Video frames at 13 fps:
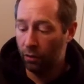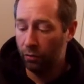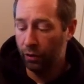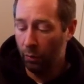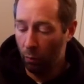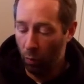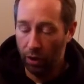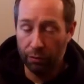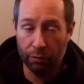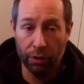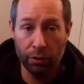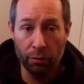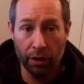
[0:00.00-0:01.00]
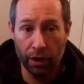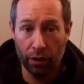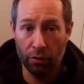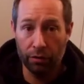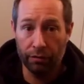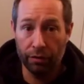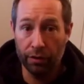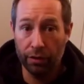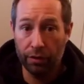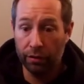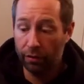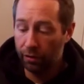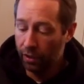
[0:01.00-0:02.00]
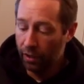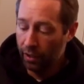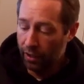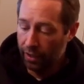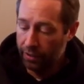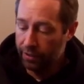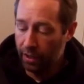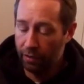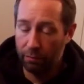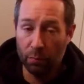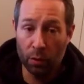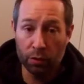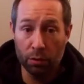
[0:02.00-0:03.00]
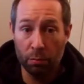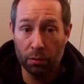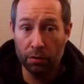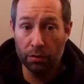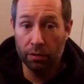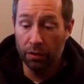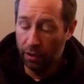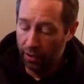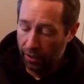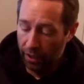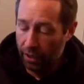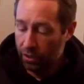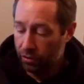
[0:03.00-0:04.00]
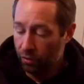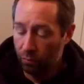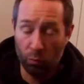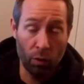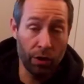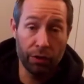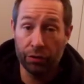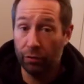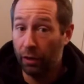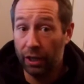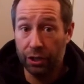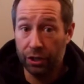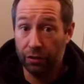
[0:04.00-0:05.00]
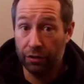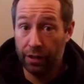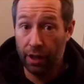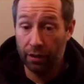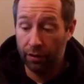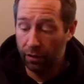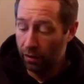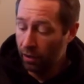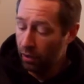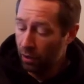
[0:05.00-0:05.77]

only one row and going vertical instead of multiple each one direction or the other,